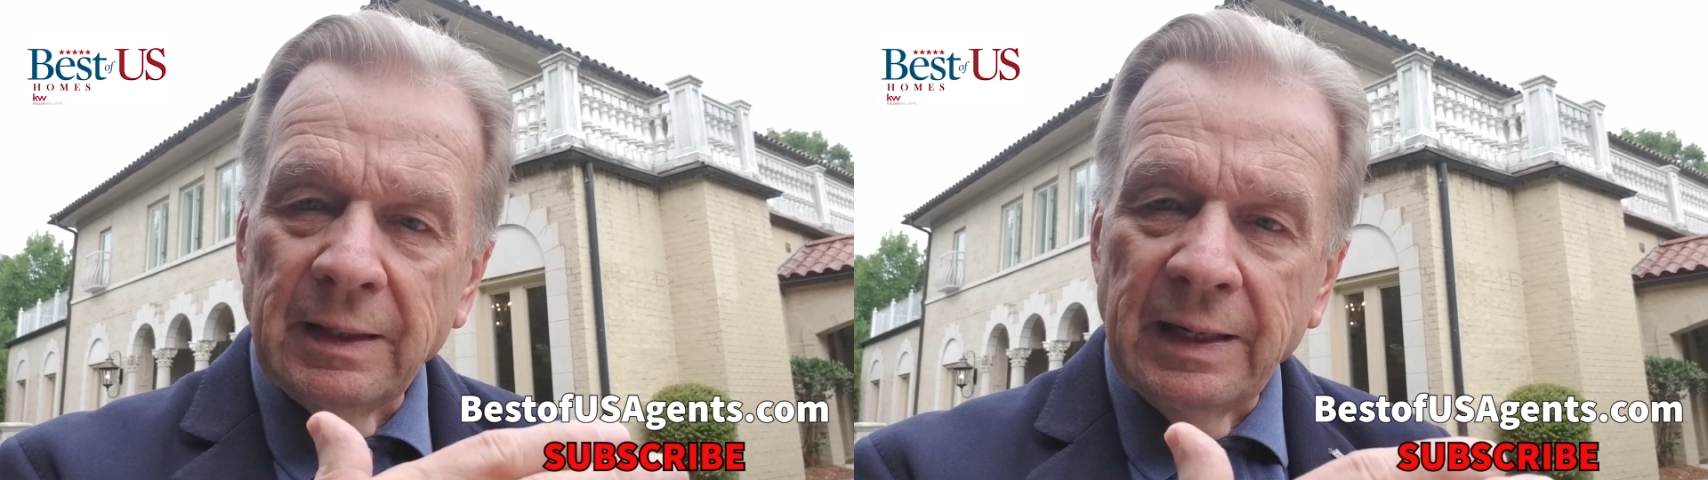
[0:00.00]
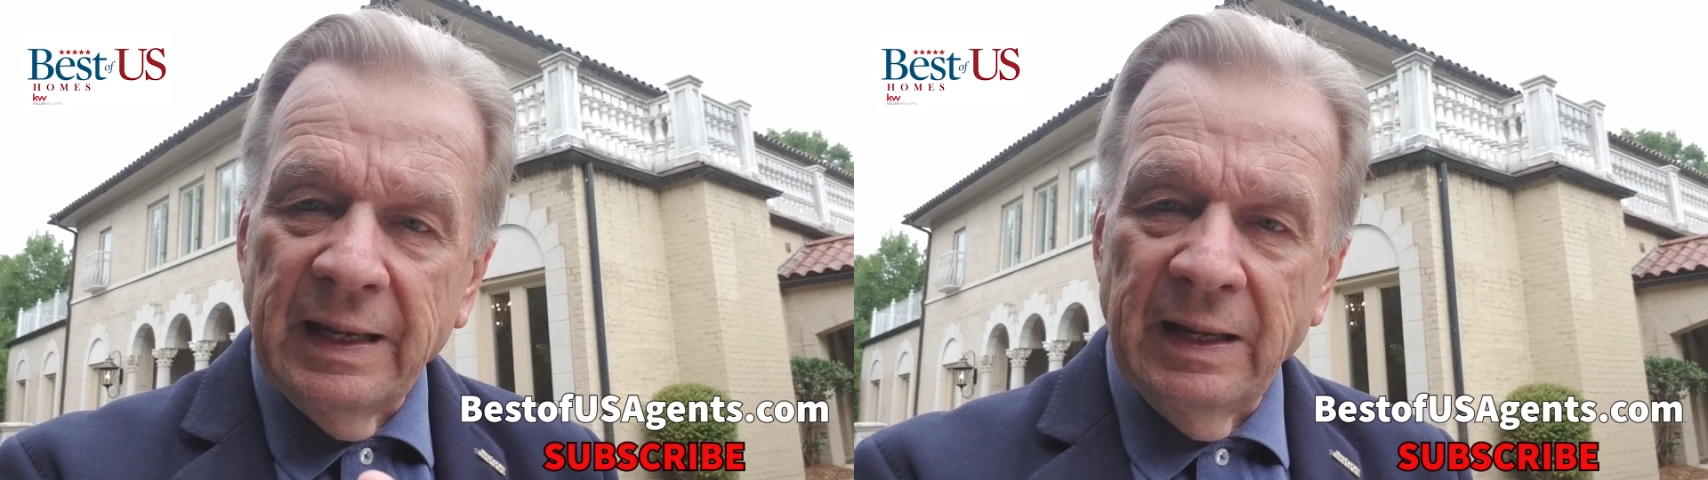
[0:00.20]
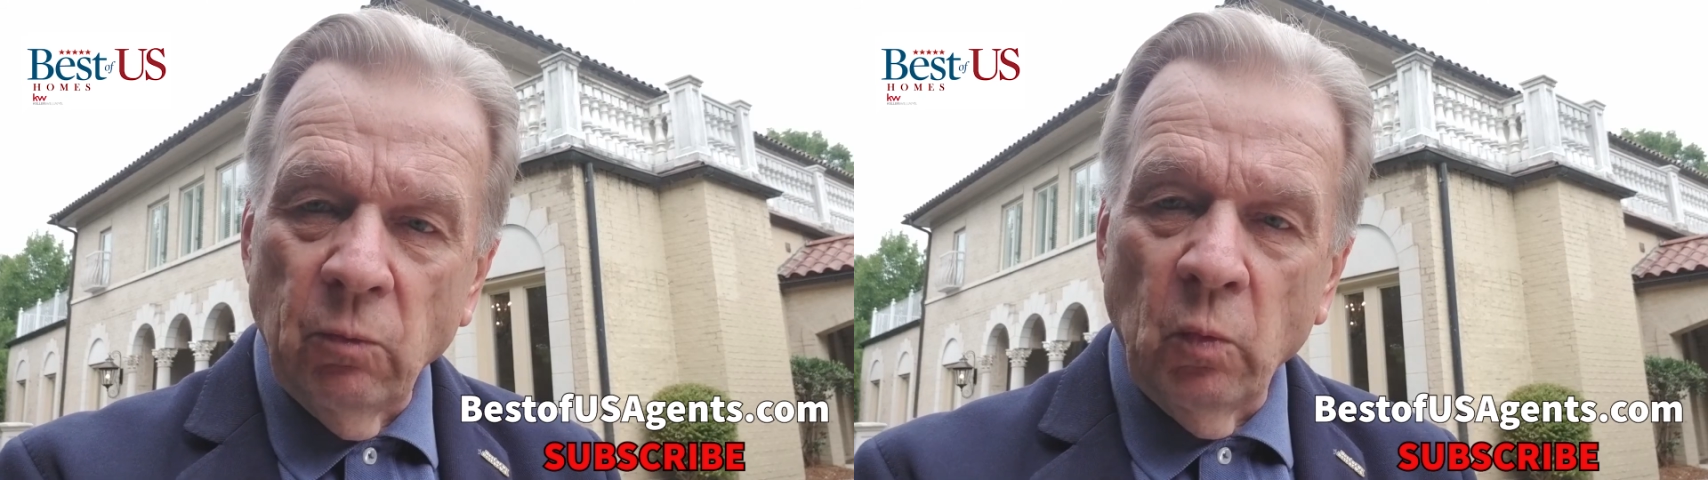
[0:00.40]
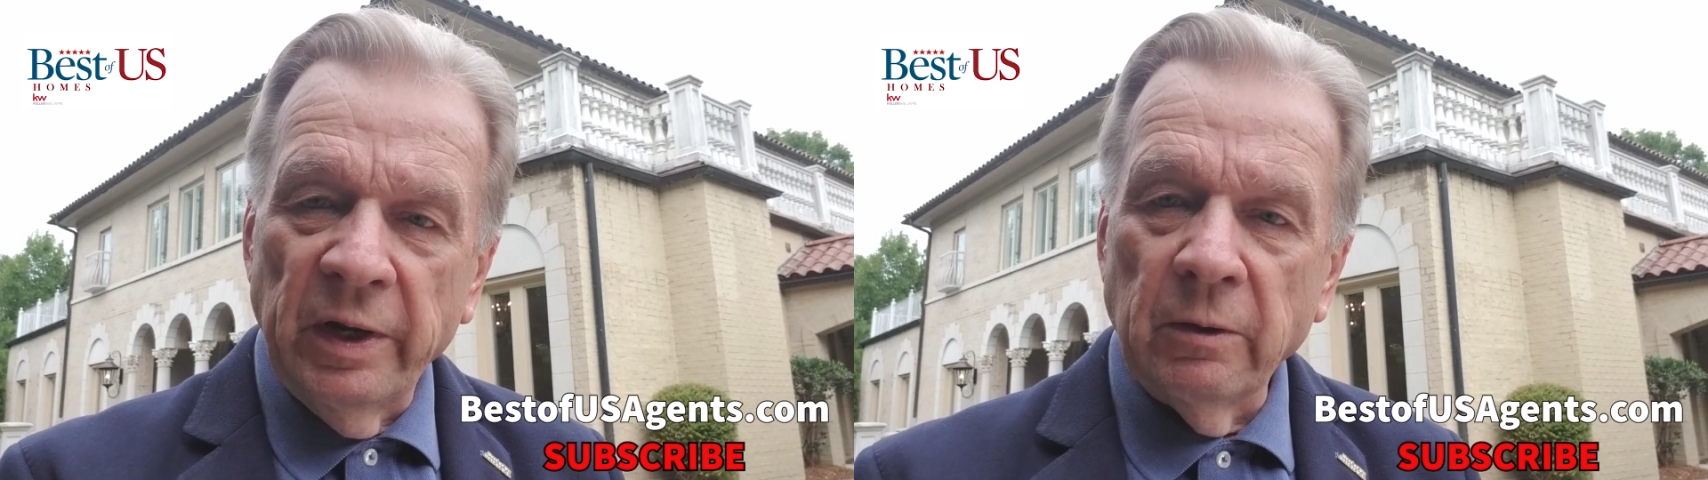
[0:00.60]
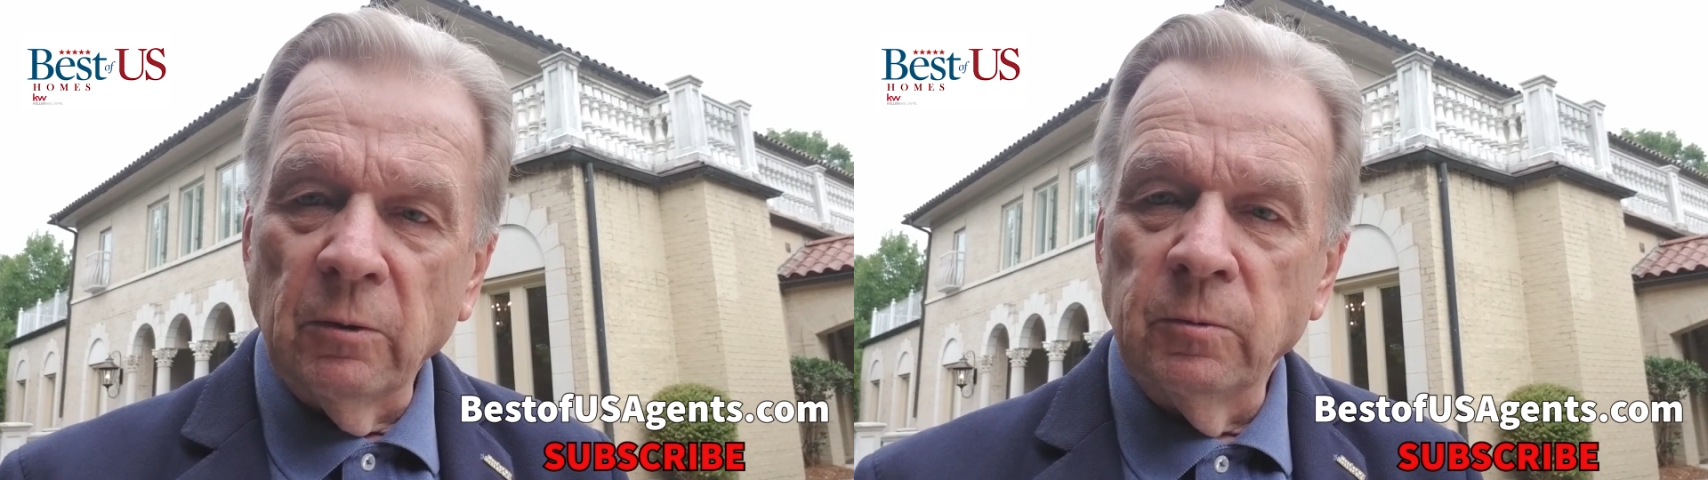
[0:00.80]
it
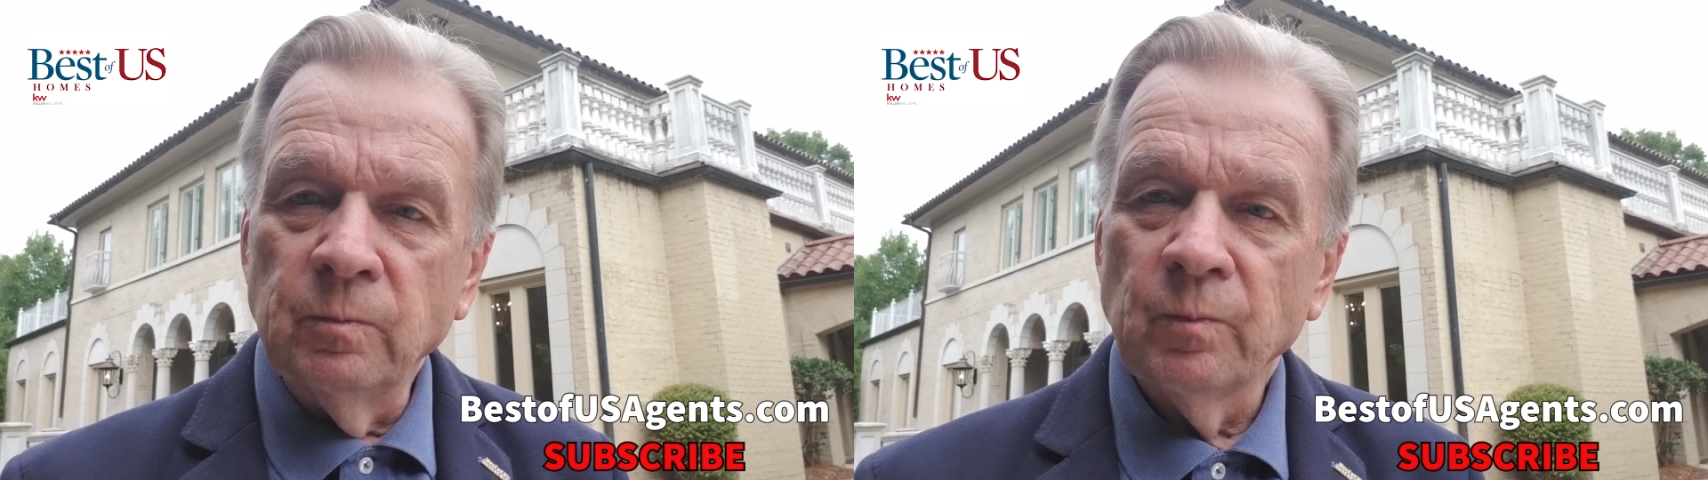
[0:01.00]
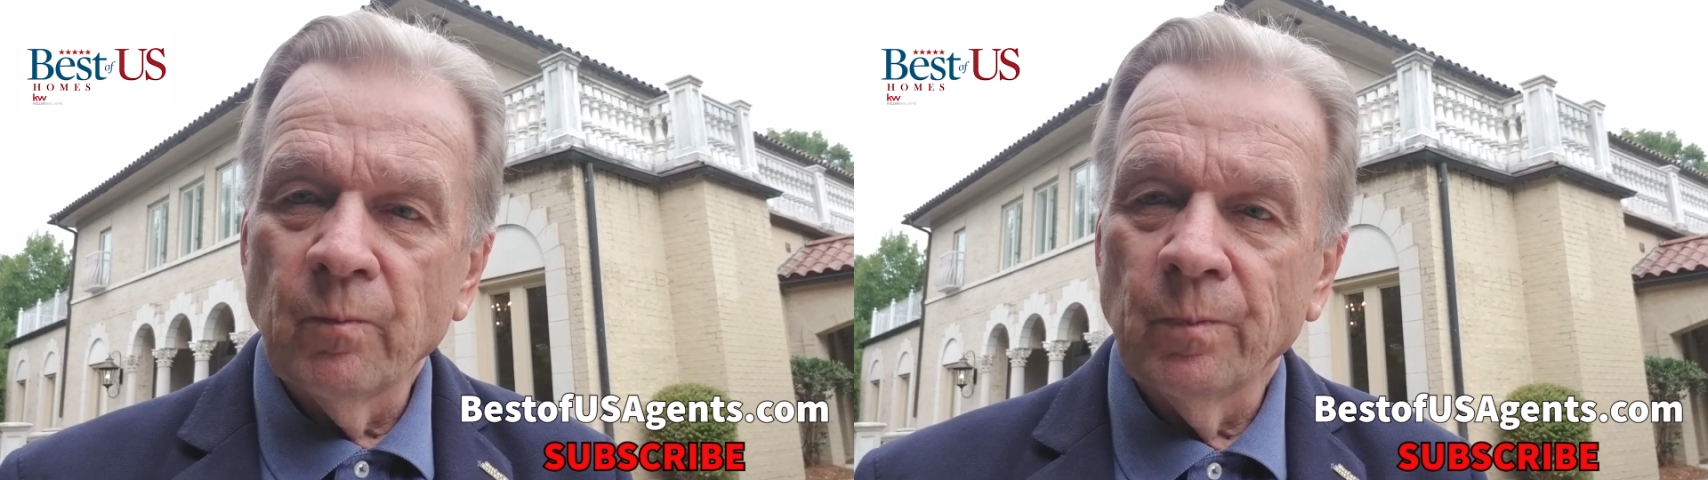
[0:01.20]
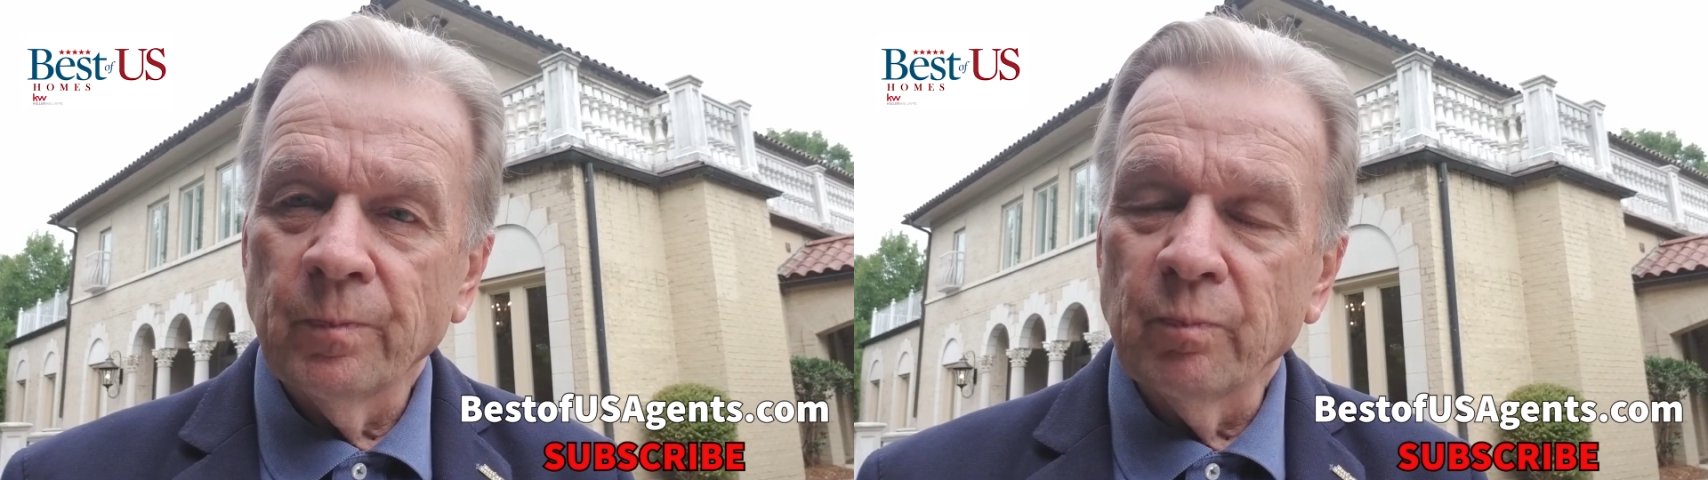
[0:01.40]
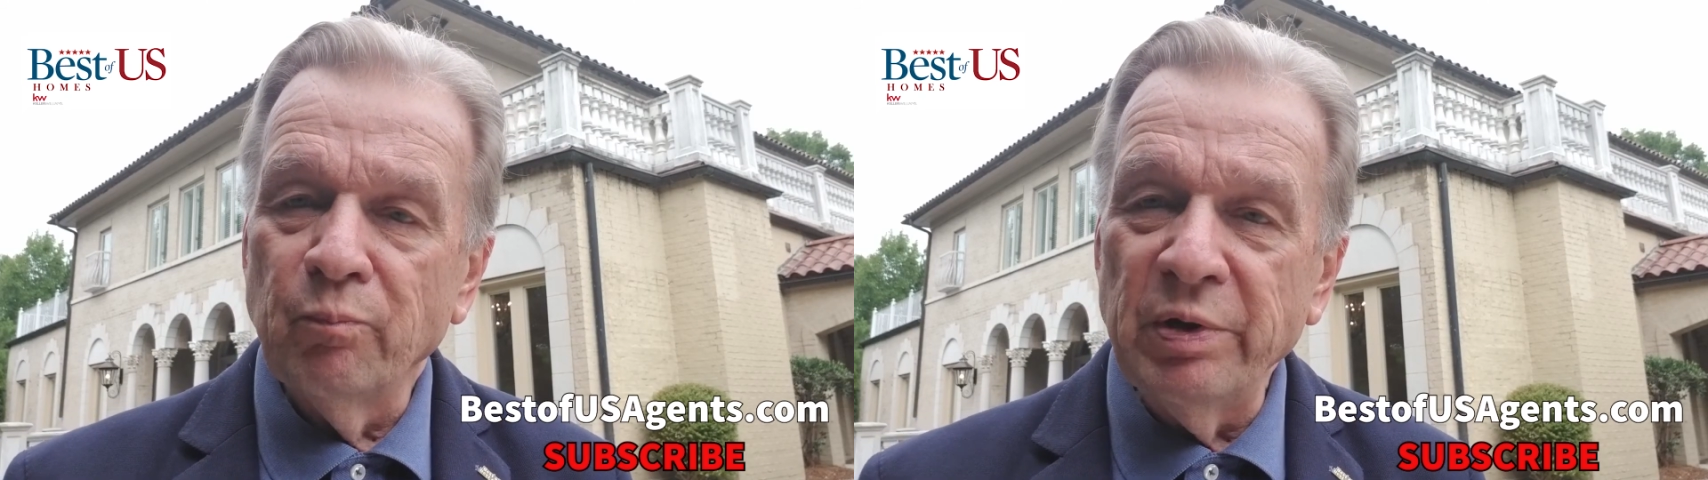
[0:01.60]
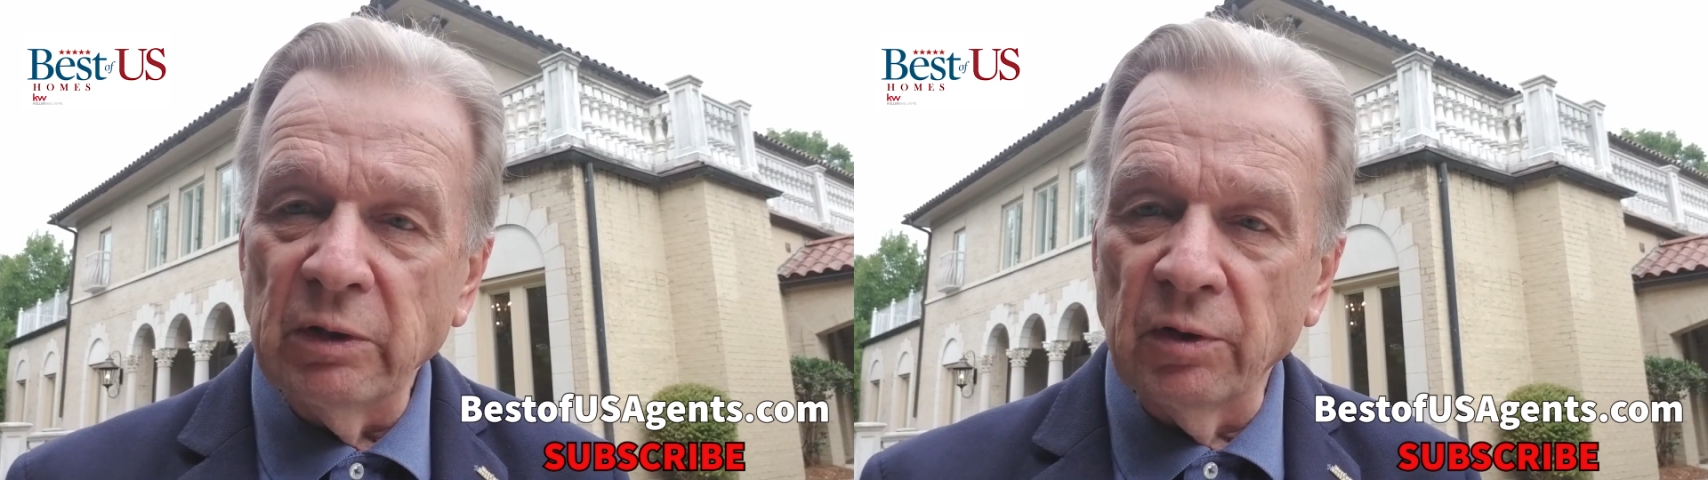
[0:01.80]
will
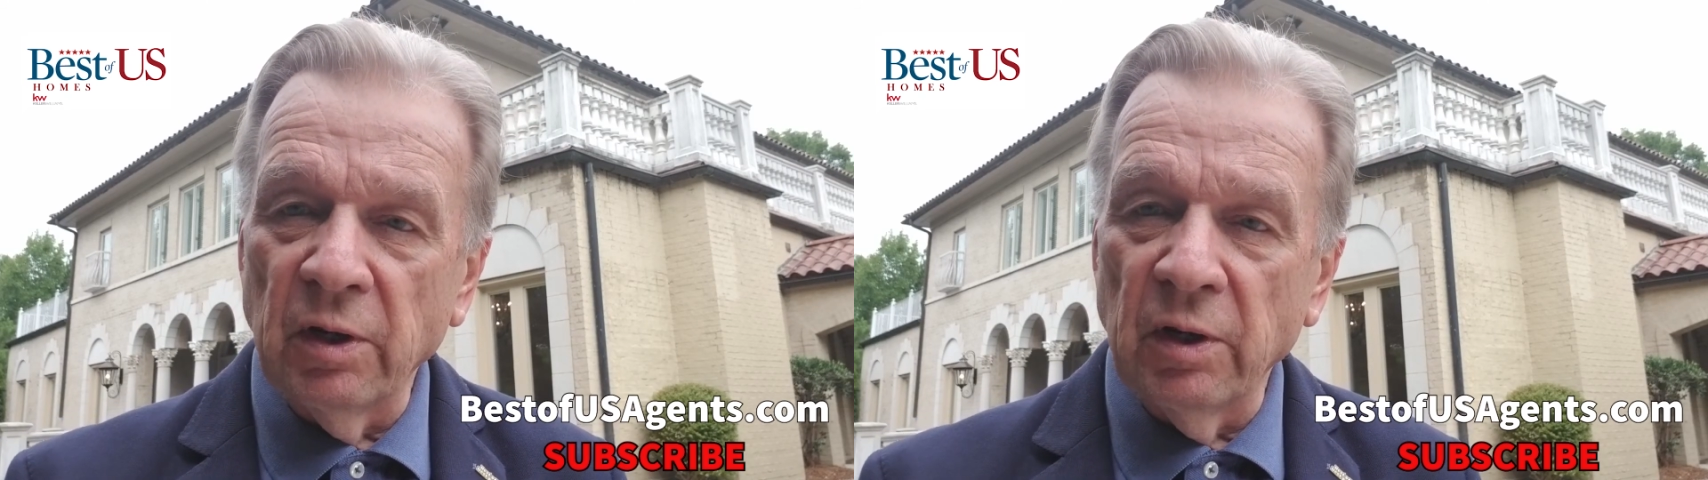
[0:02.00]
build